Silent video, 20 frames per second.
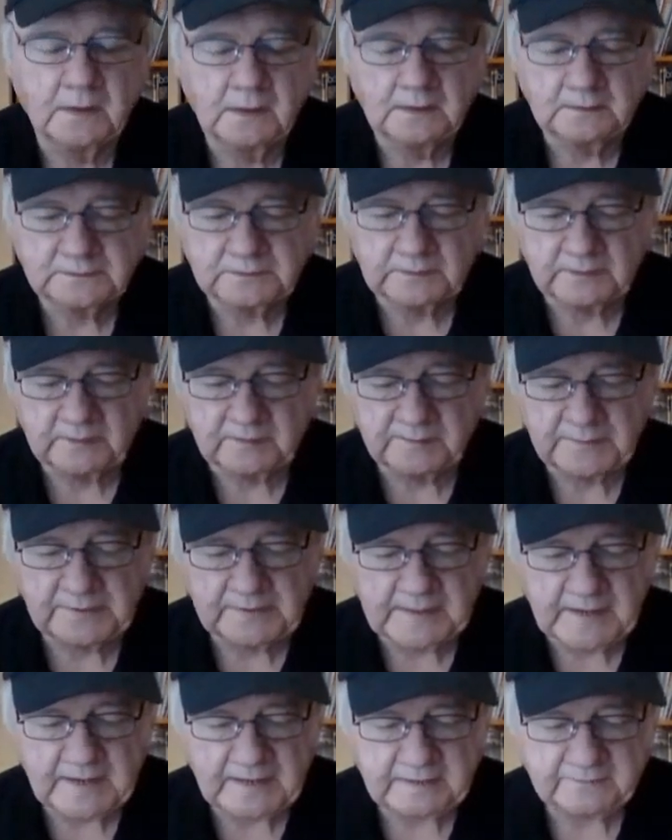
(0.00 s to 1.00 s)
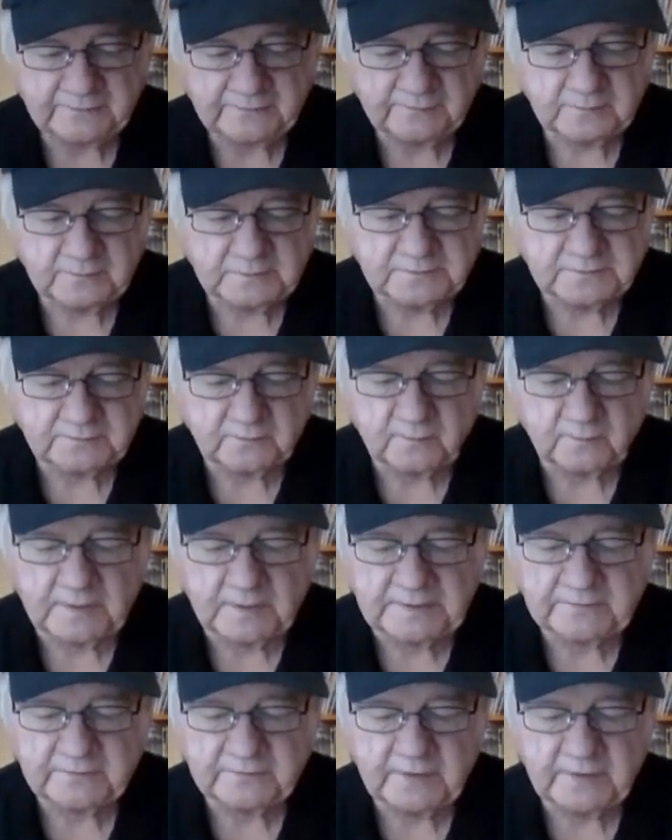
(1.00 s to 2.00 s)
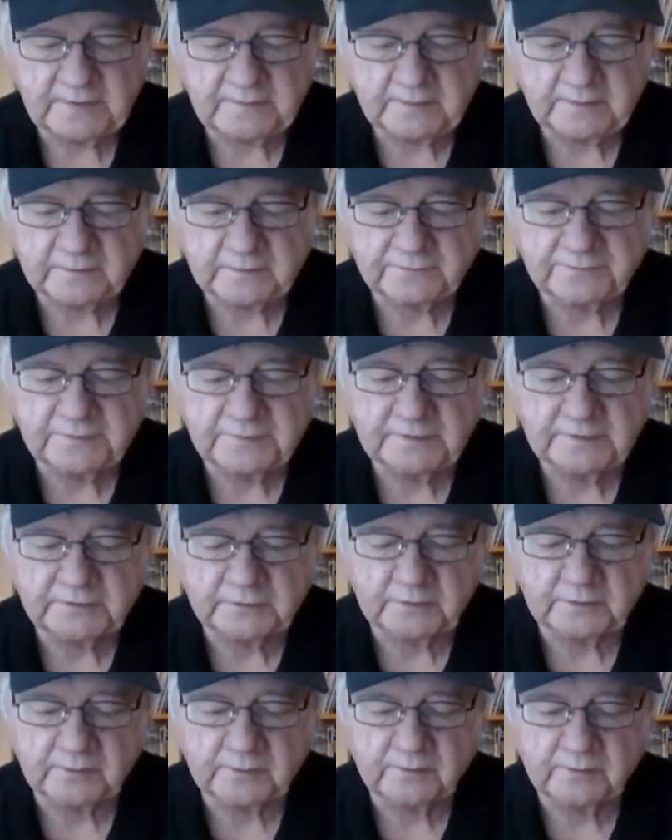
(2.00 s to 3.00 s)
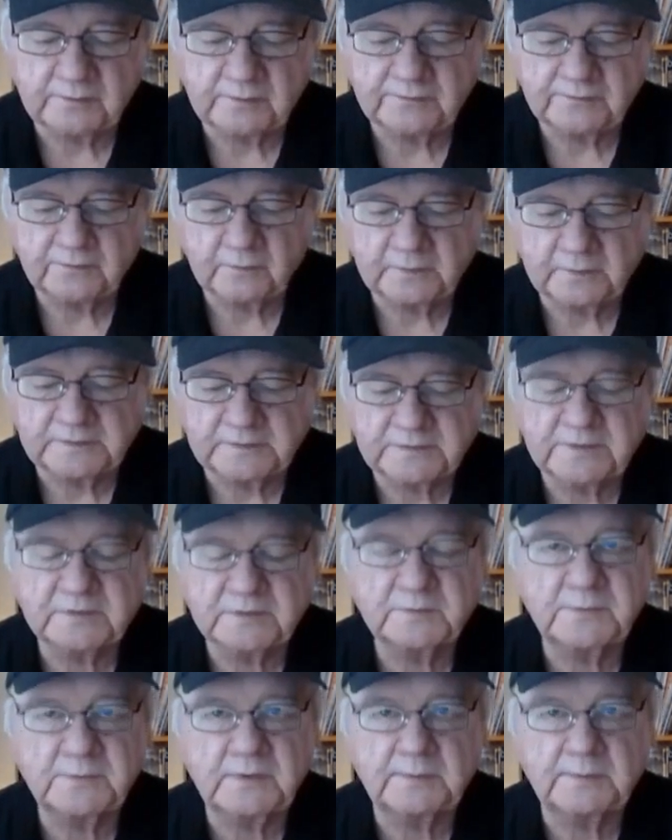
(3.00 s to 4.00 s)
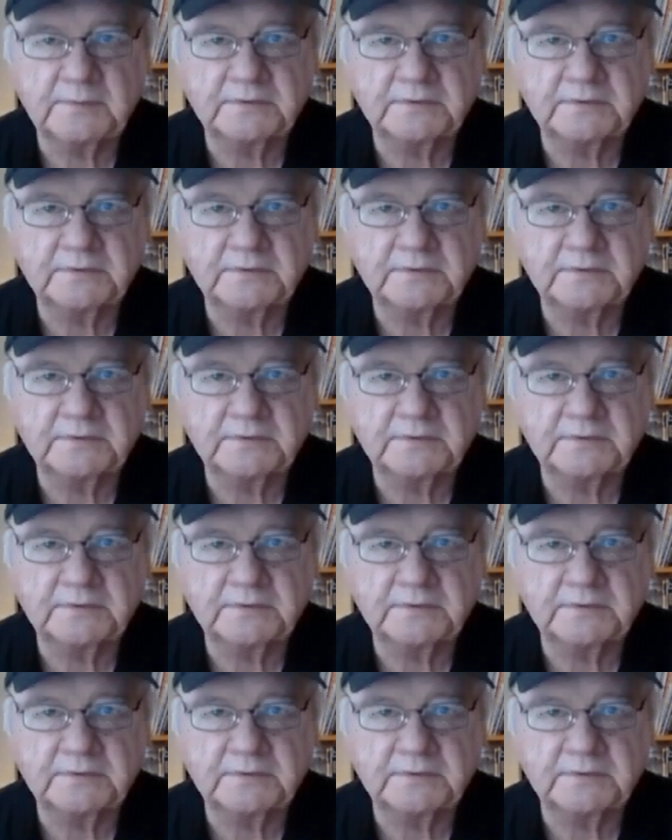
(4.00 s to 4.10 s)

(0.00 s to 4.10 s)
Let's go to the Big A first for Race 8, their feature, 3.46 p.m.